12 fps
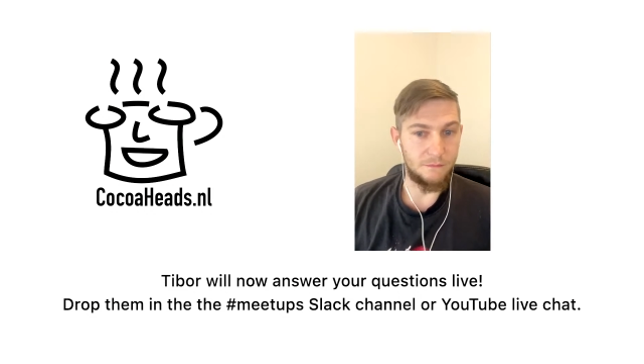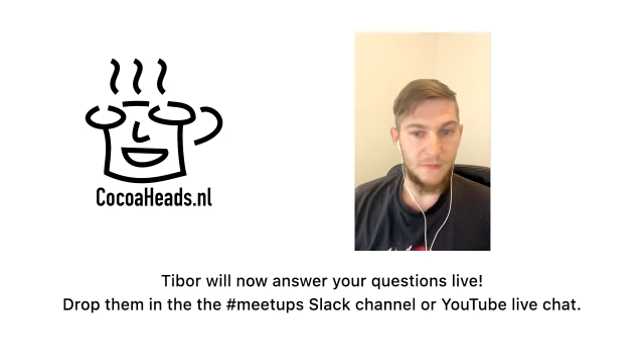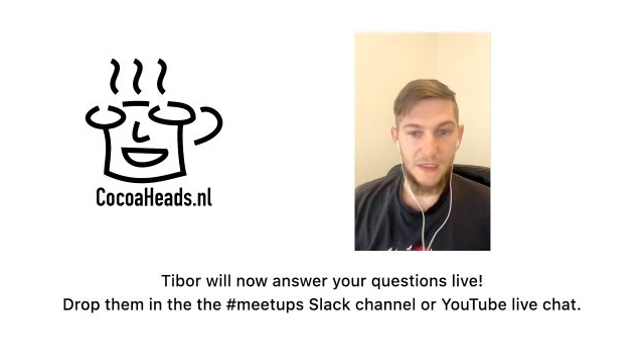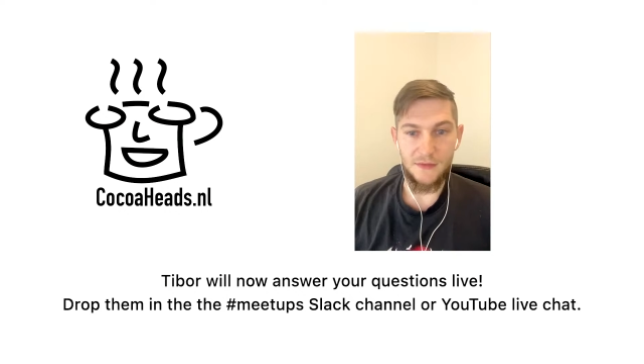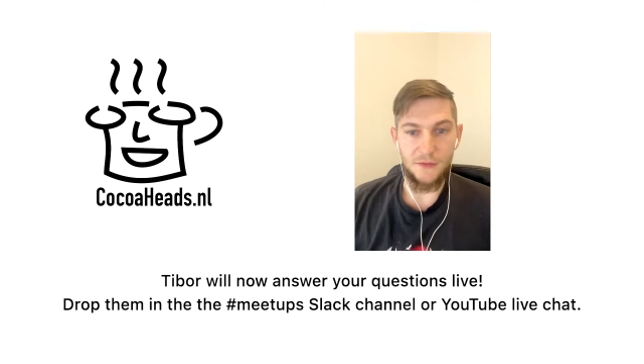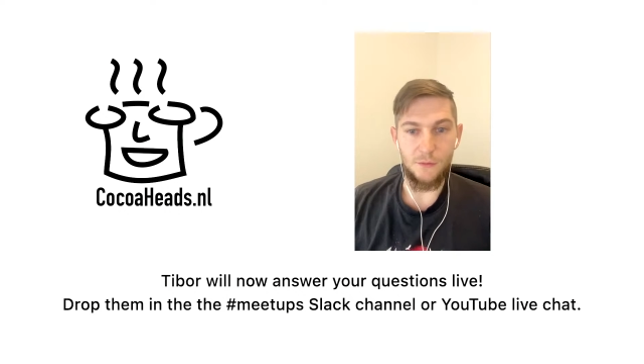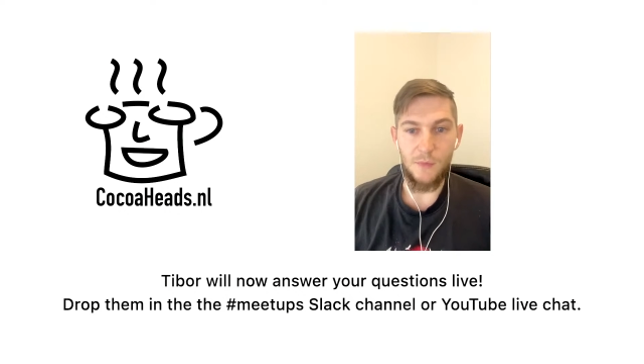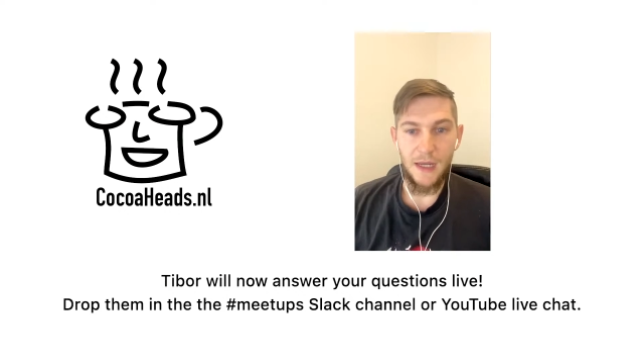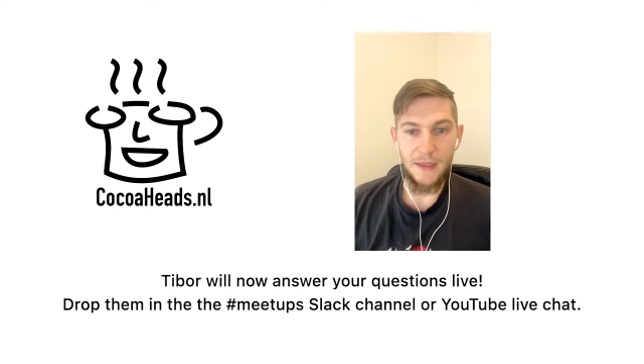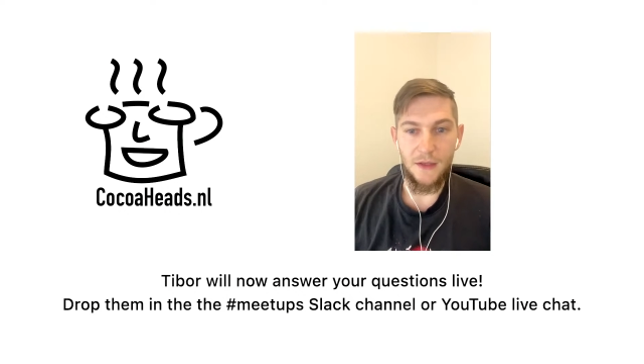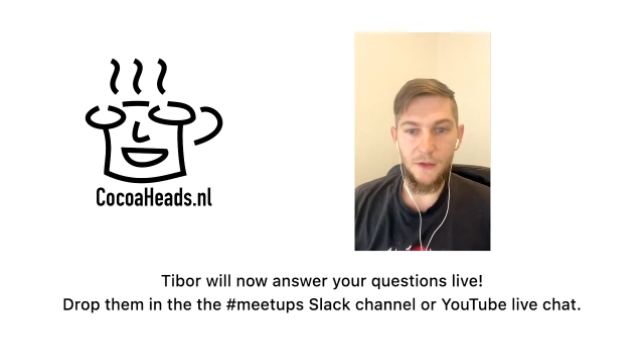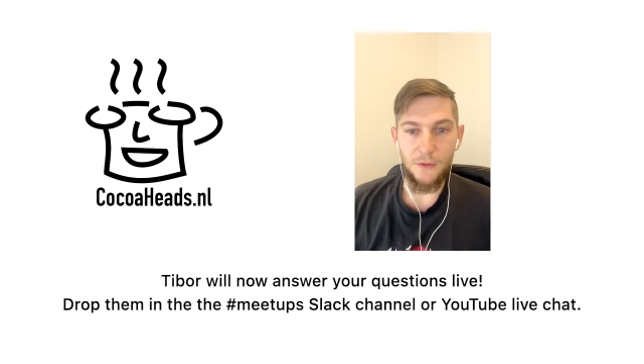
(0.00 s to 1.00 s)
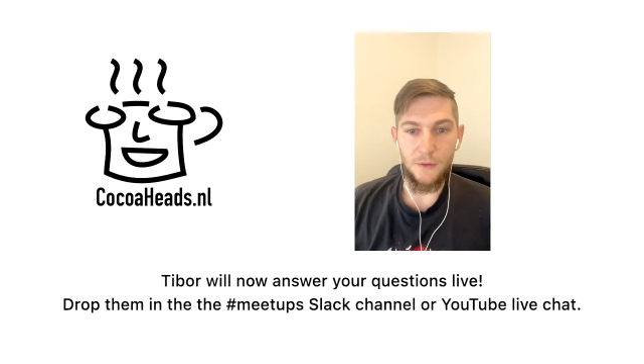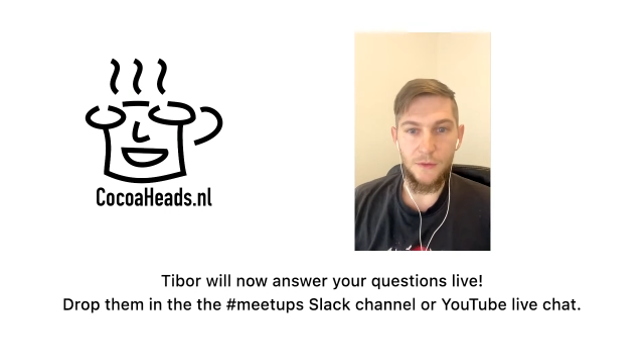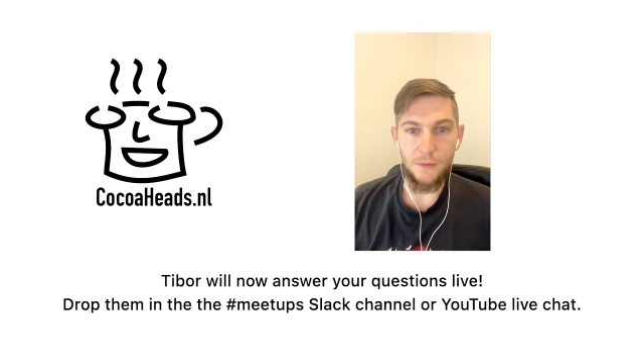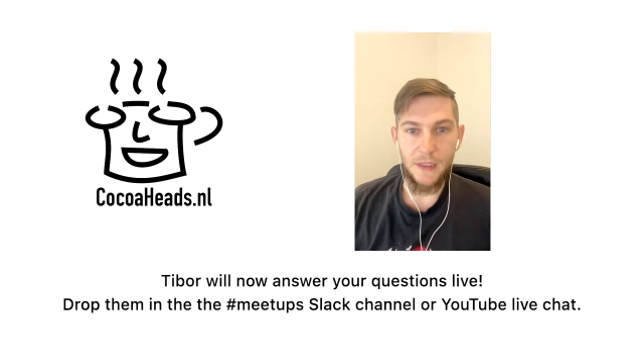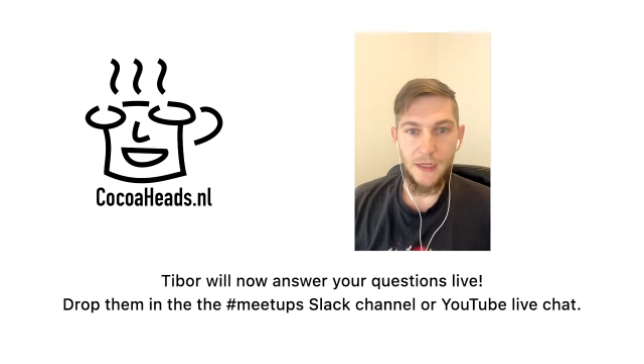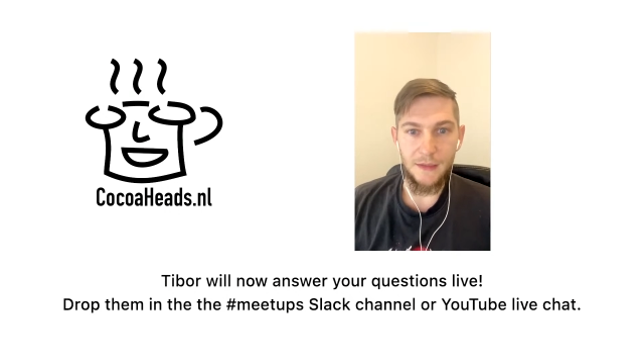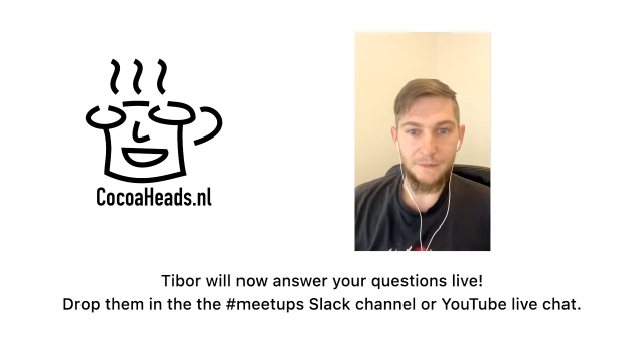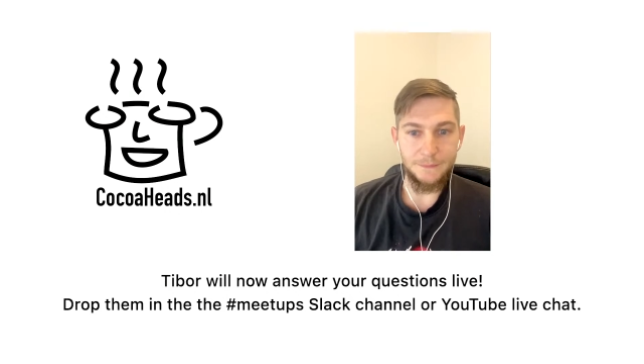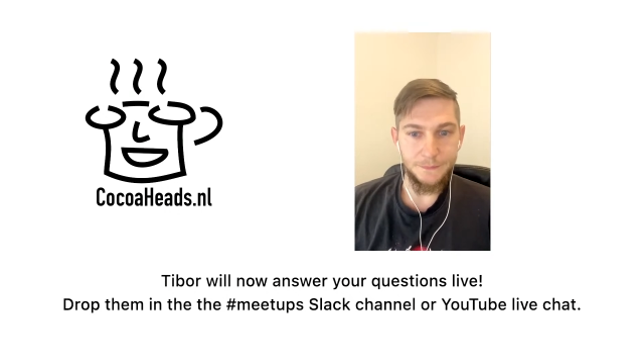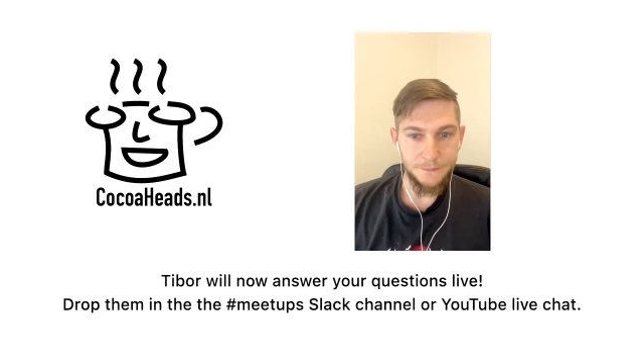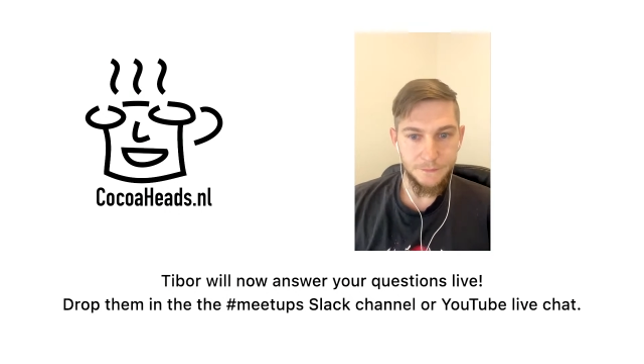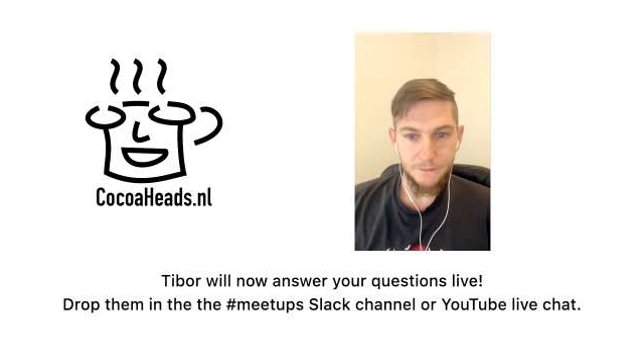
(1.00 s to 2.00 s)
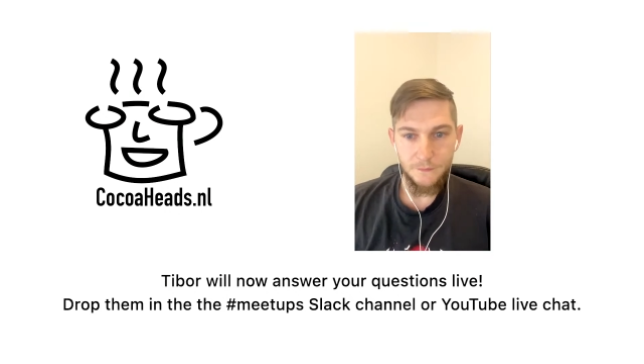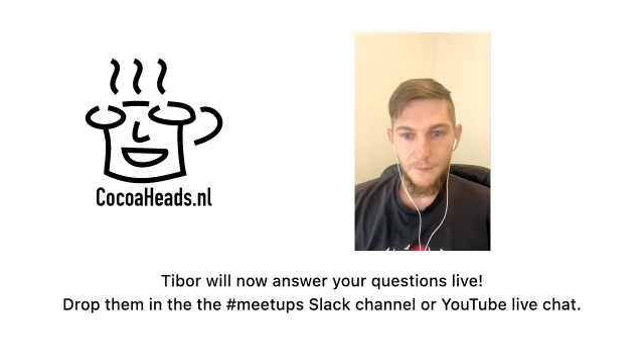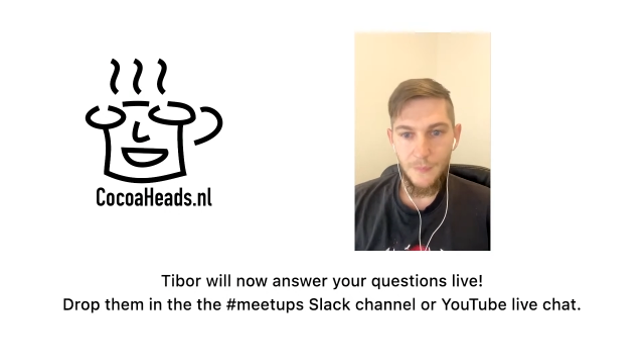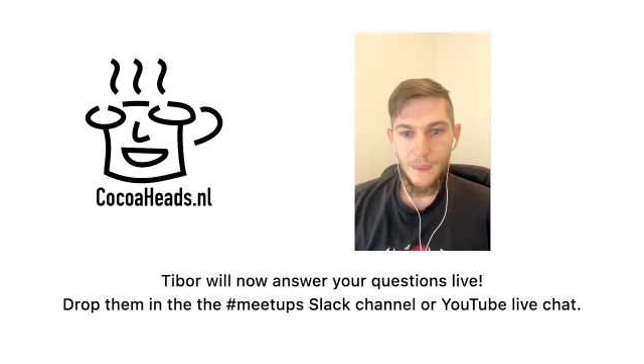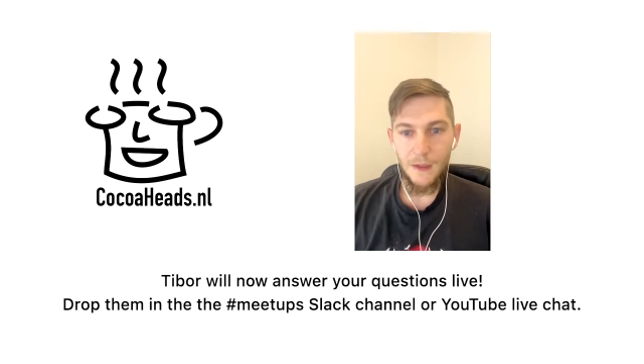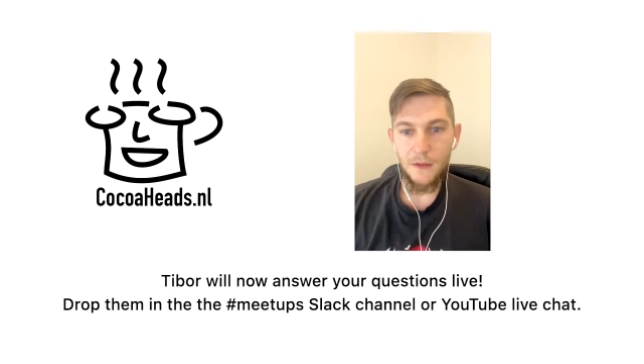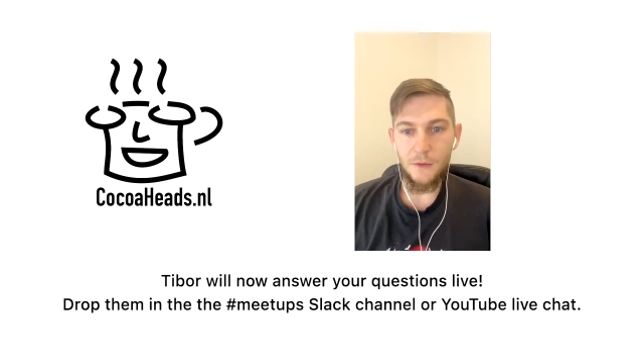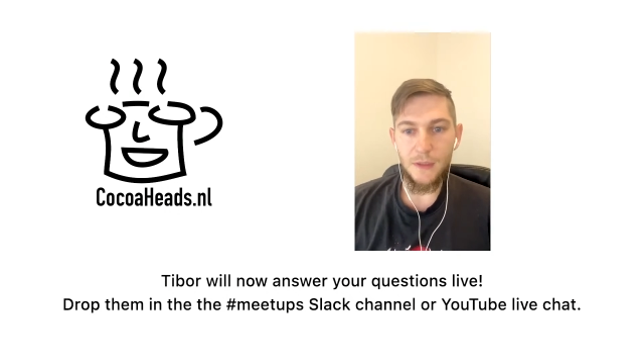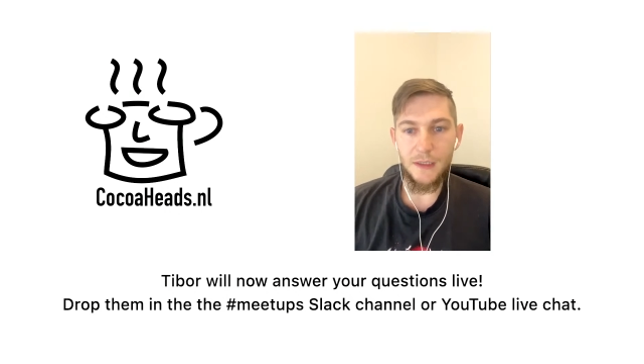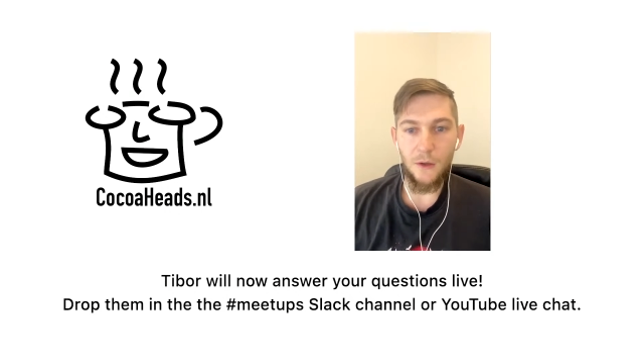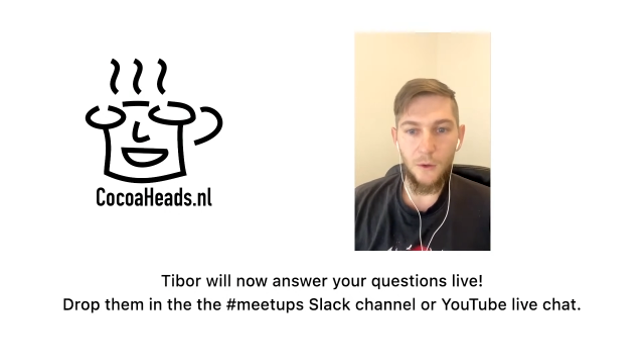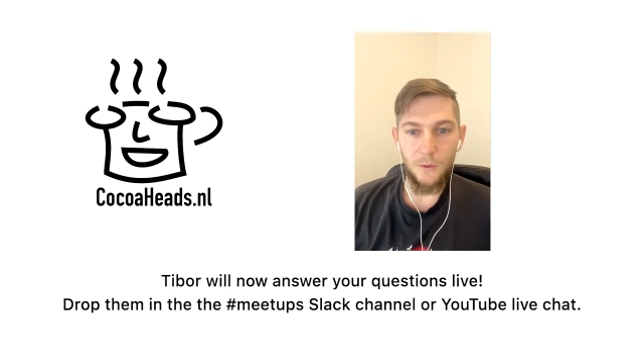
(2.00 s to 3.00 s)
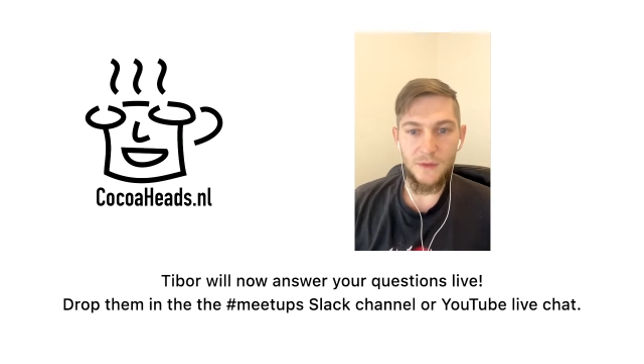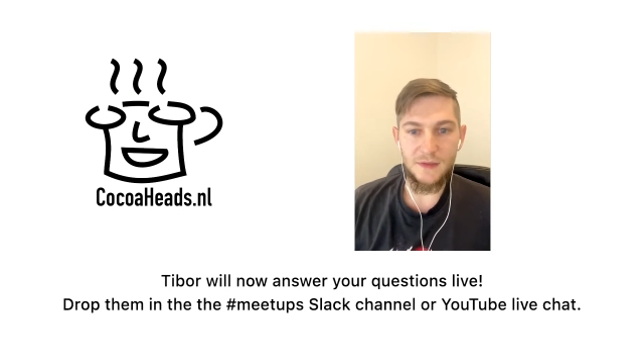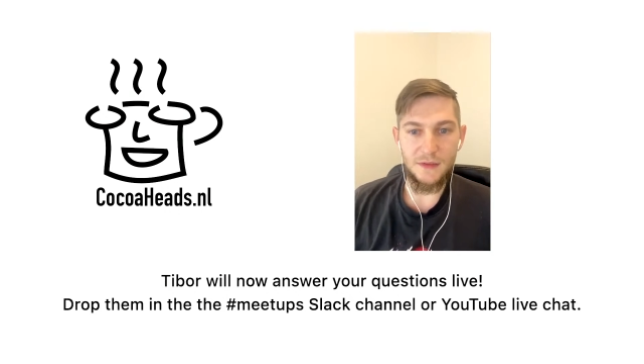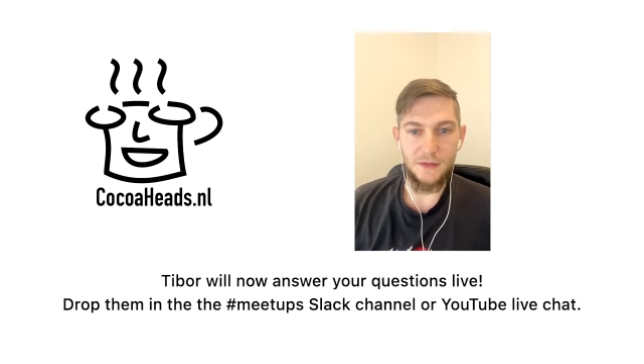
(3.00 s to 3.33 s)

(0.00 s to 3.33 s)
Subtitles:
As you might know, you can host